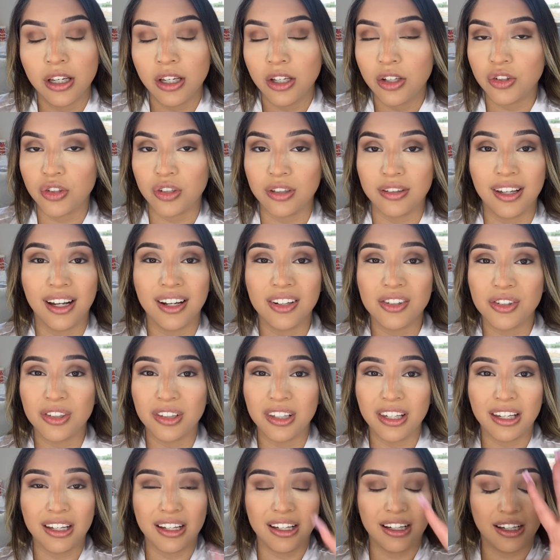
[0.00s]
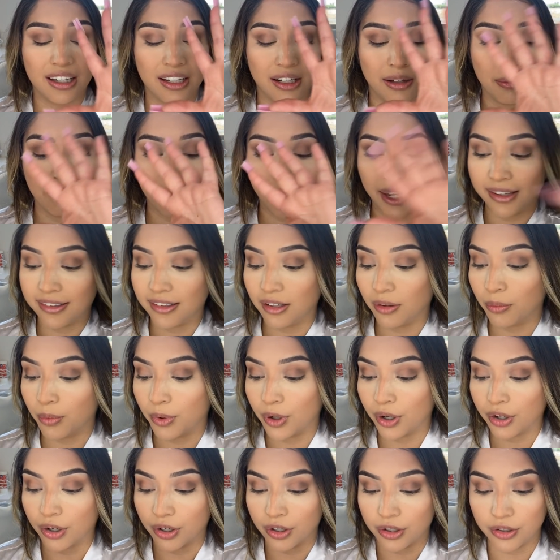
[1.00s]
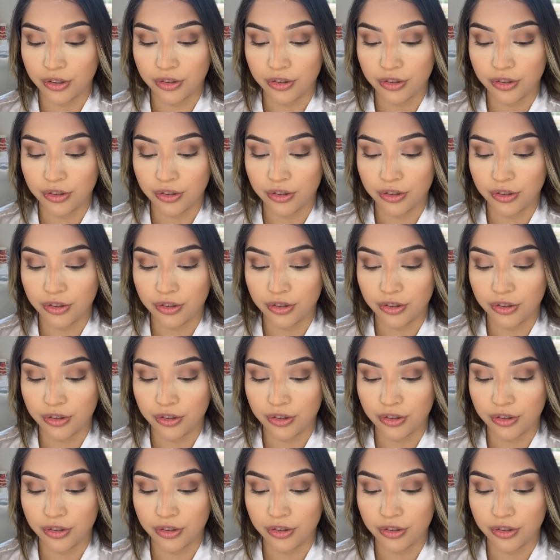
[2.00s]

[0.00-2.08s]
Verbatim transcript: She's actually an amazing worker.